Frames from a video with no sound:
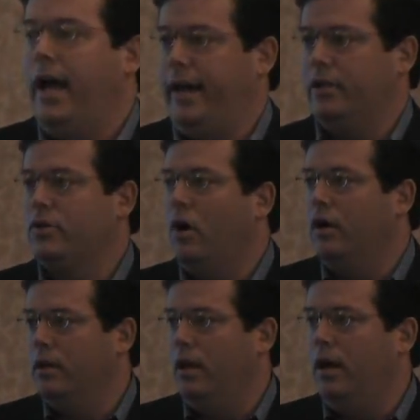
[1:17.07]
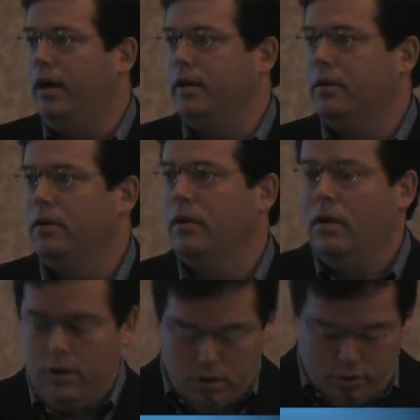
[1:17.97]
And it's online.
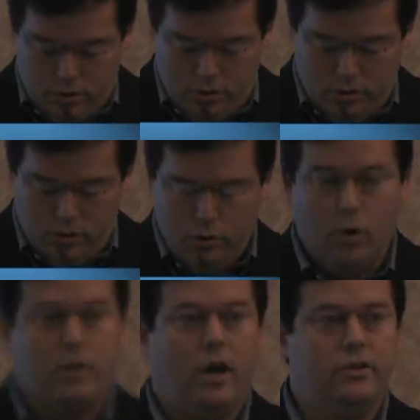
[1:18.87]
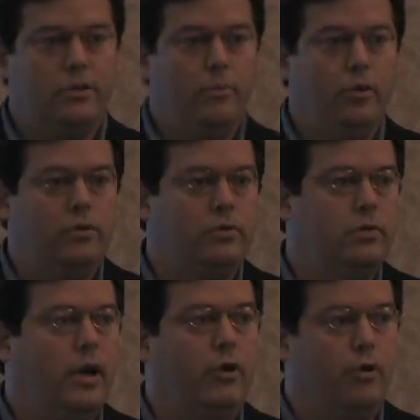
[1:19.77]
Your
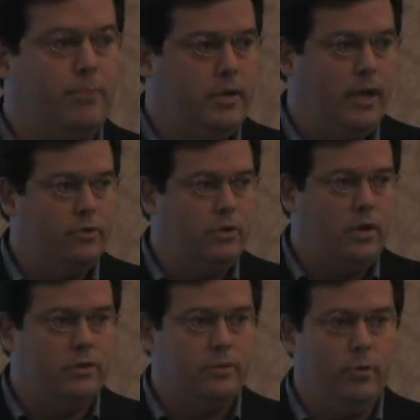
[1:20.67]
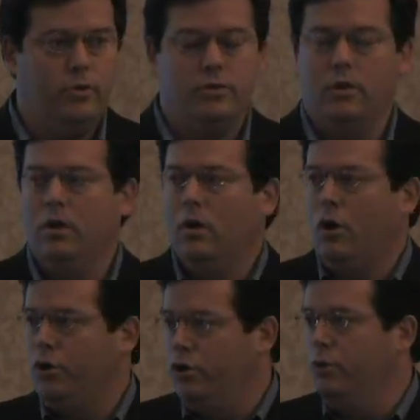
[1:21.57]
customers and your potential customers
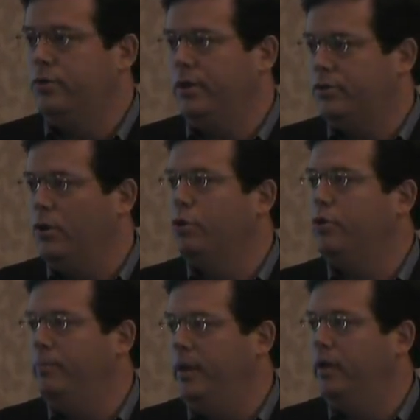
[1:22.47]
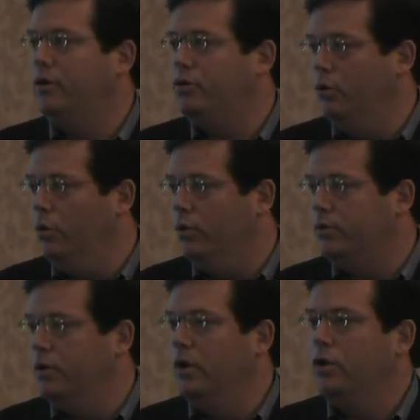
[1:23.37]
are using social media
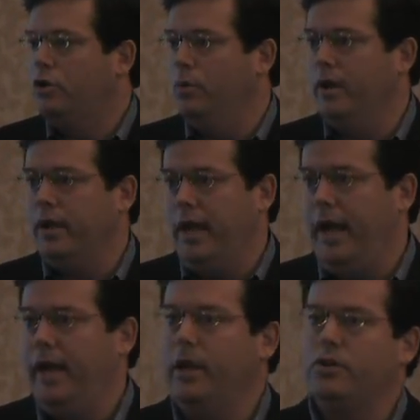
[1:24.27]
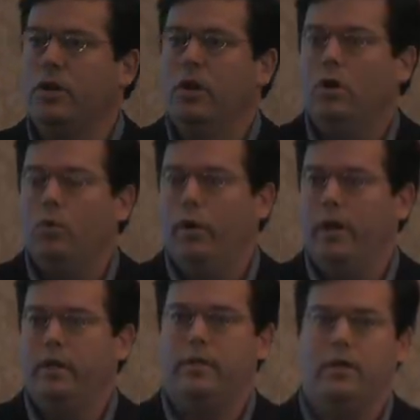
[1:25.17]
tools to engage
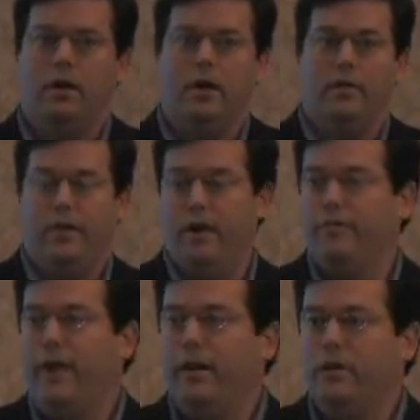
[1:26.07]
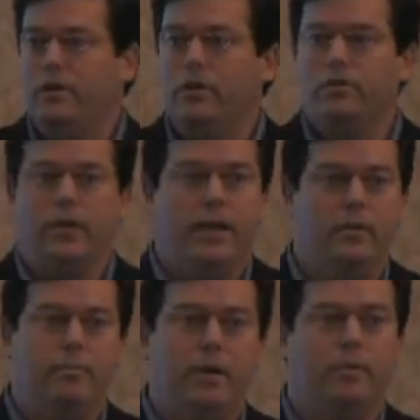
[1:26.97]
with their vendors and
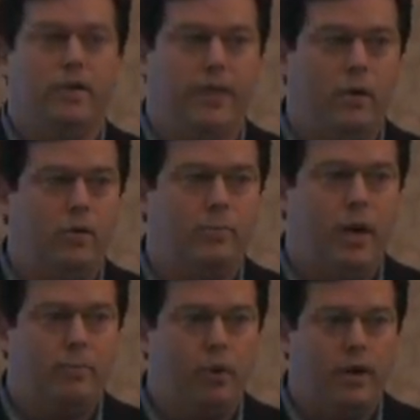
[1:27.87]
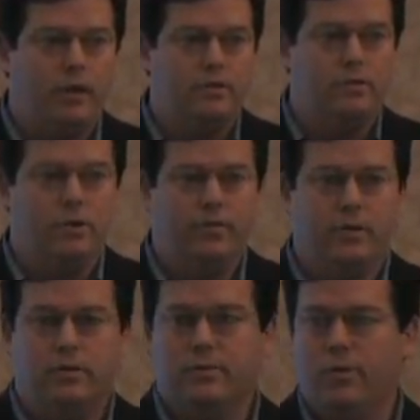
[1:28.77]
the people that they want to buy products and
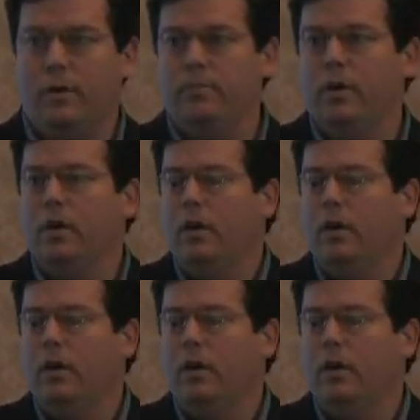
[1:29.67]
services from.